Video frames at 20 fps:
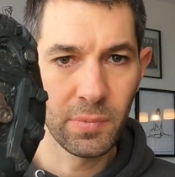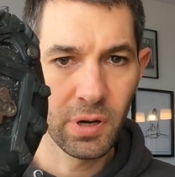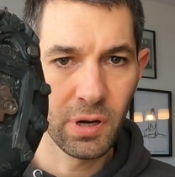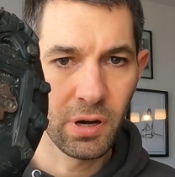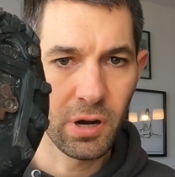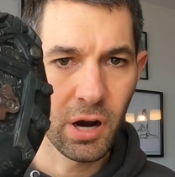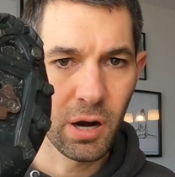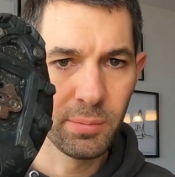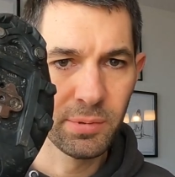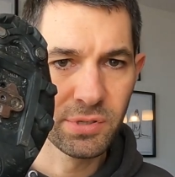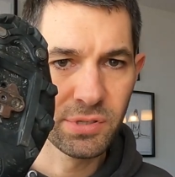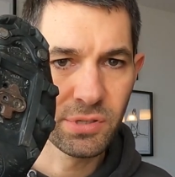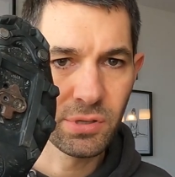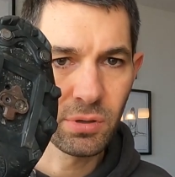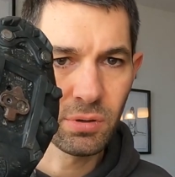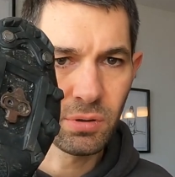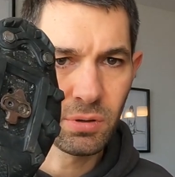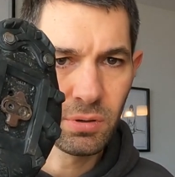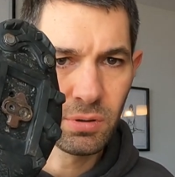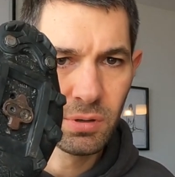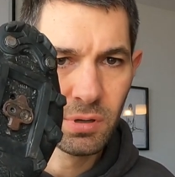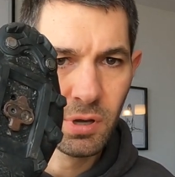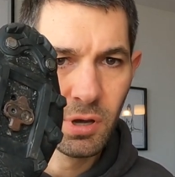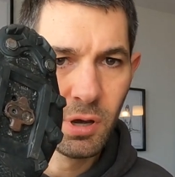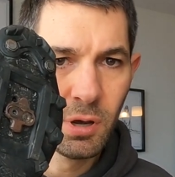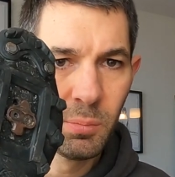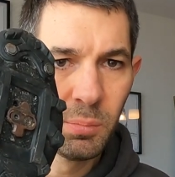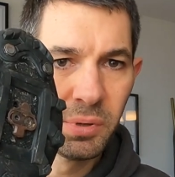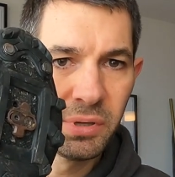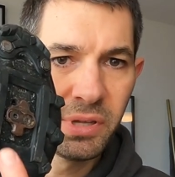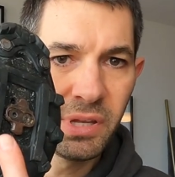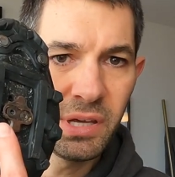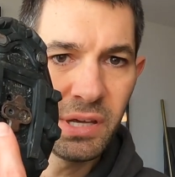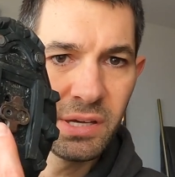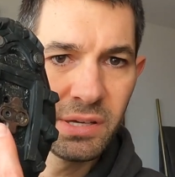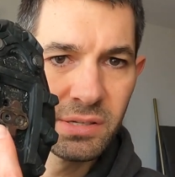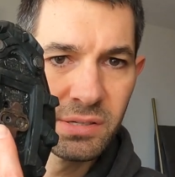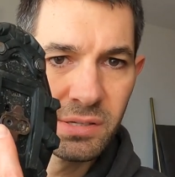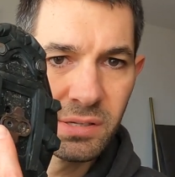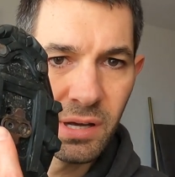carbon sole, but
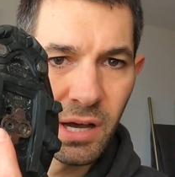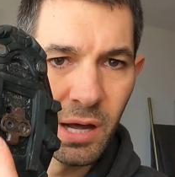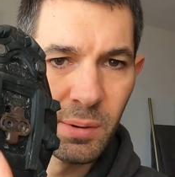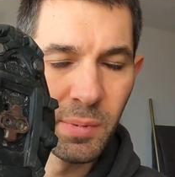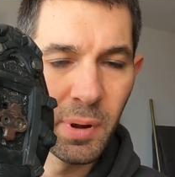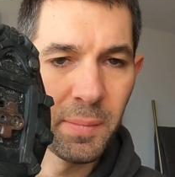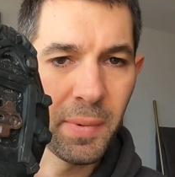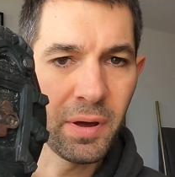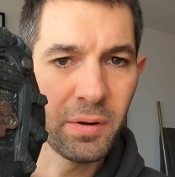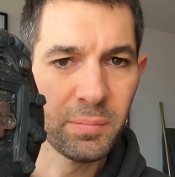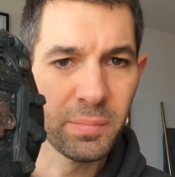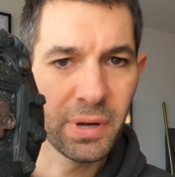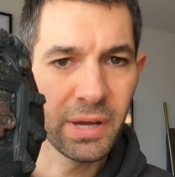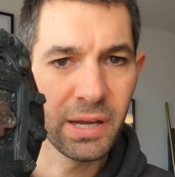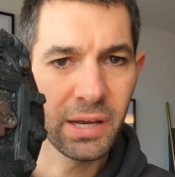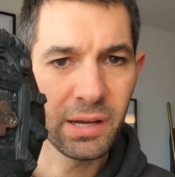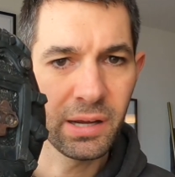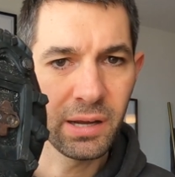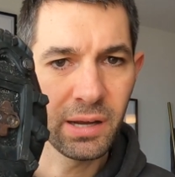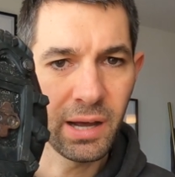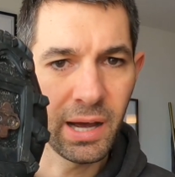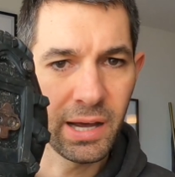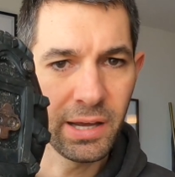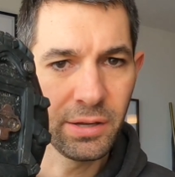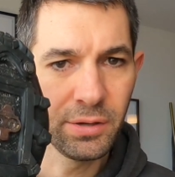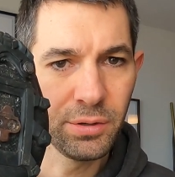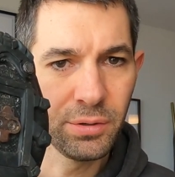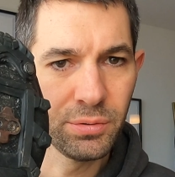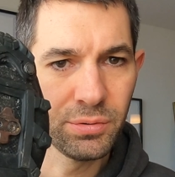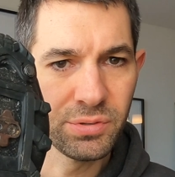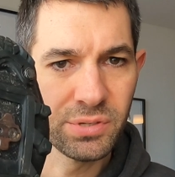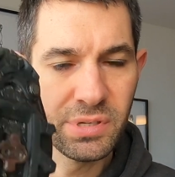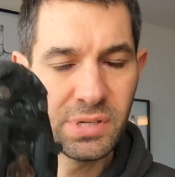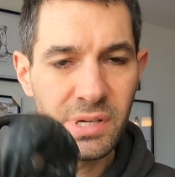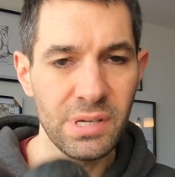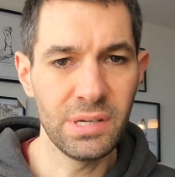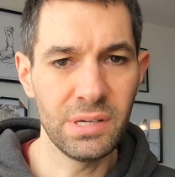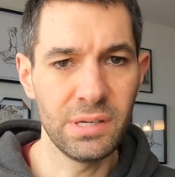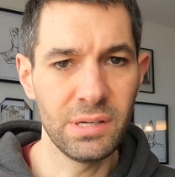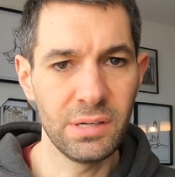these on my mountain bike, I use
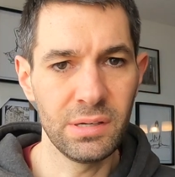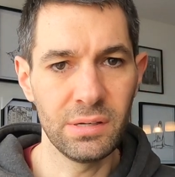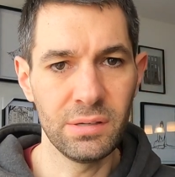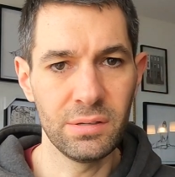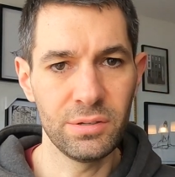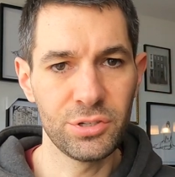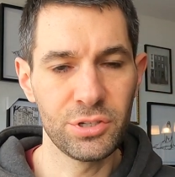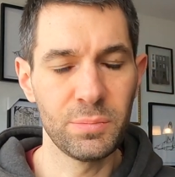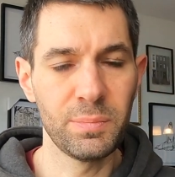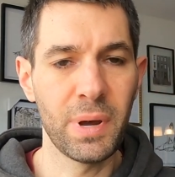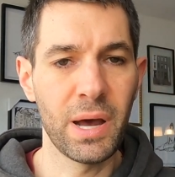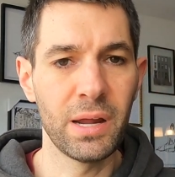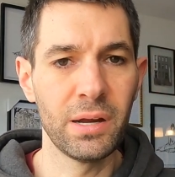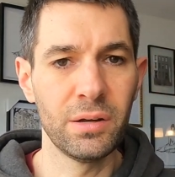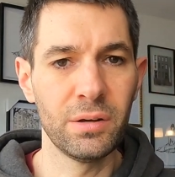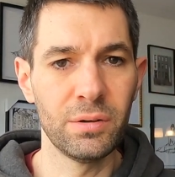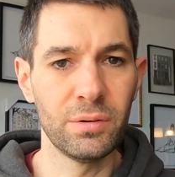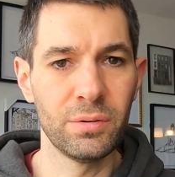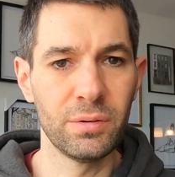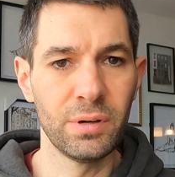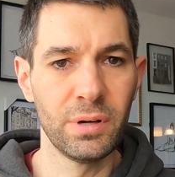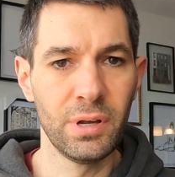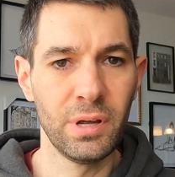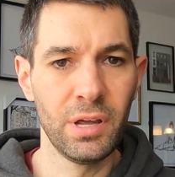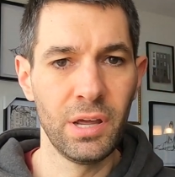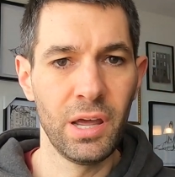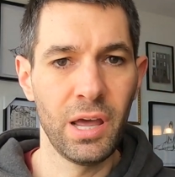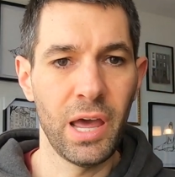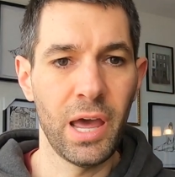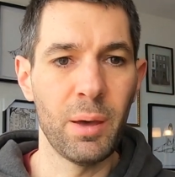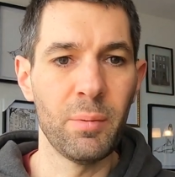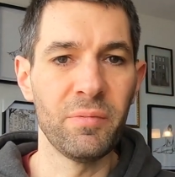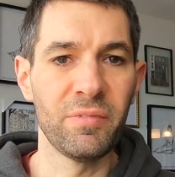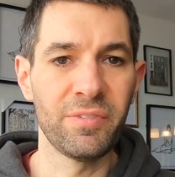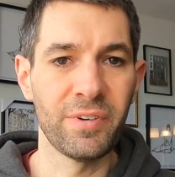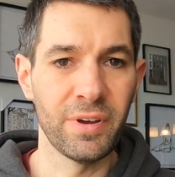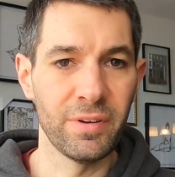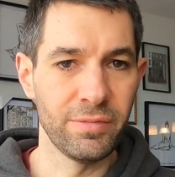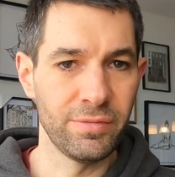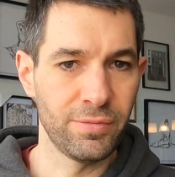the Shimano
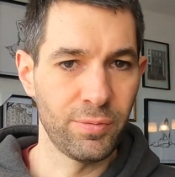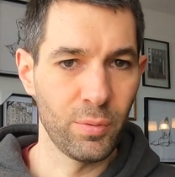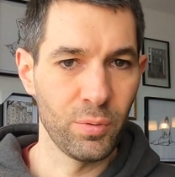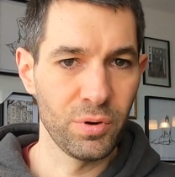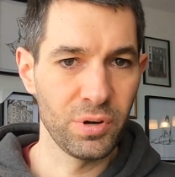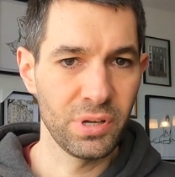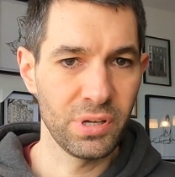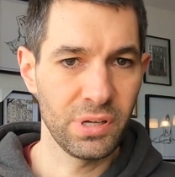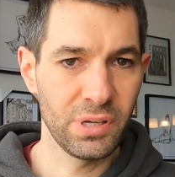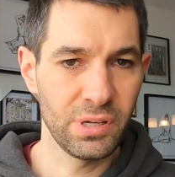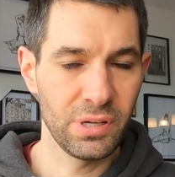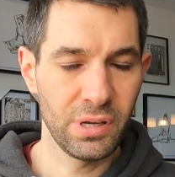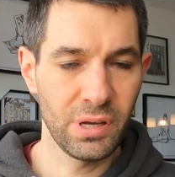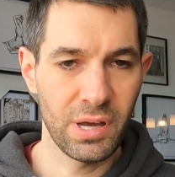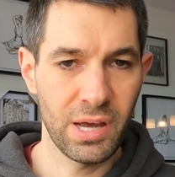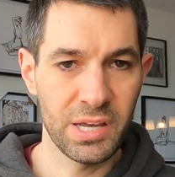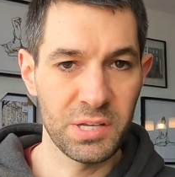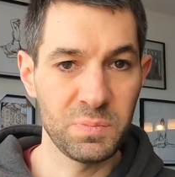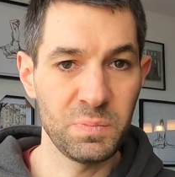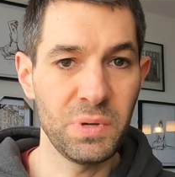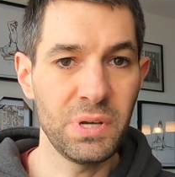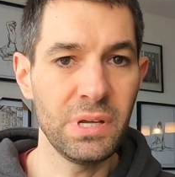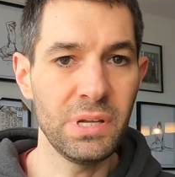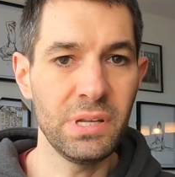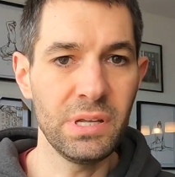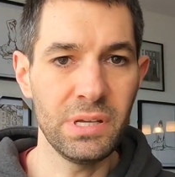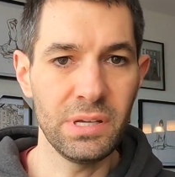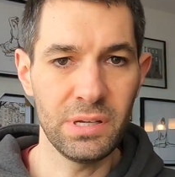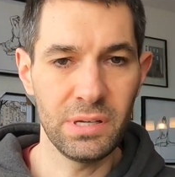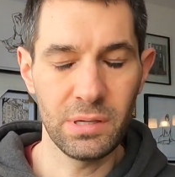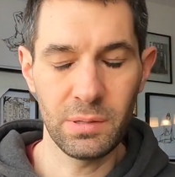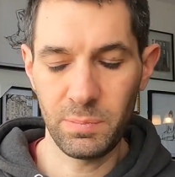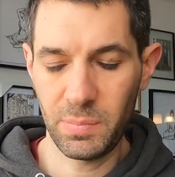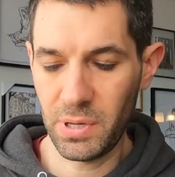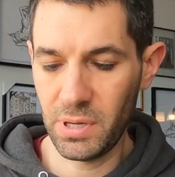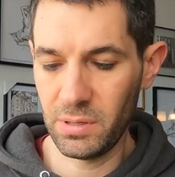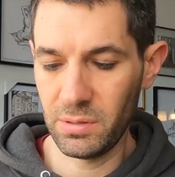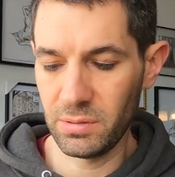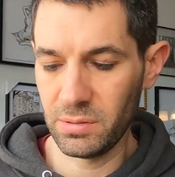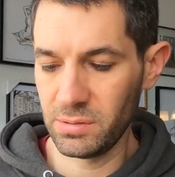M540 SPD
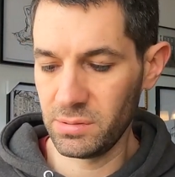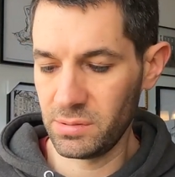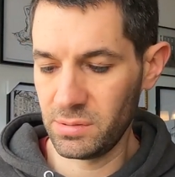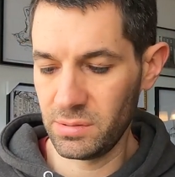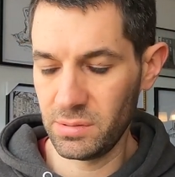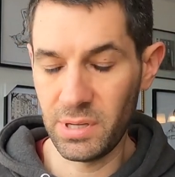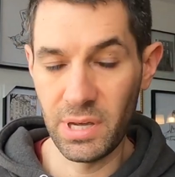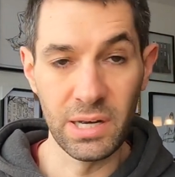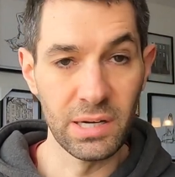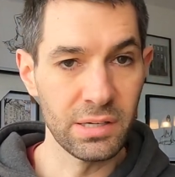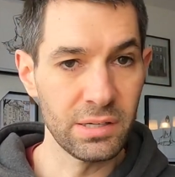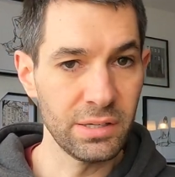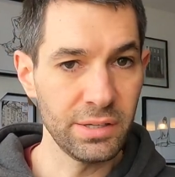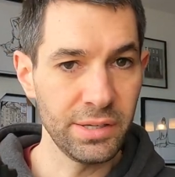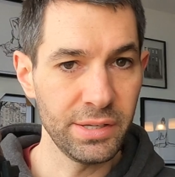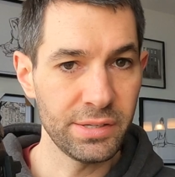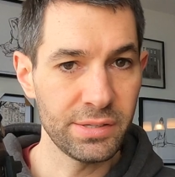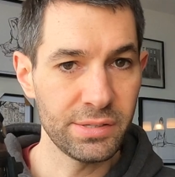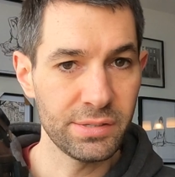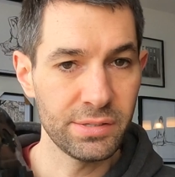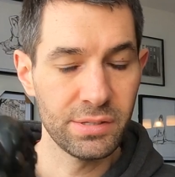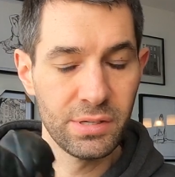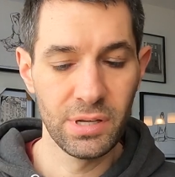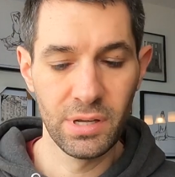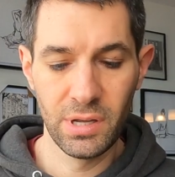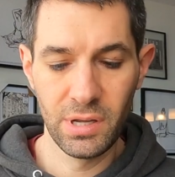pedals and cleats.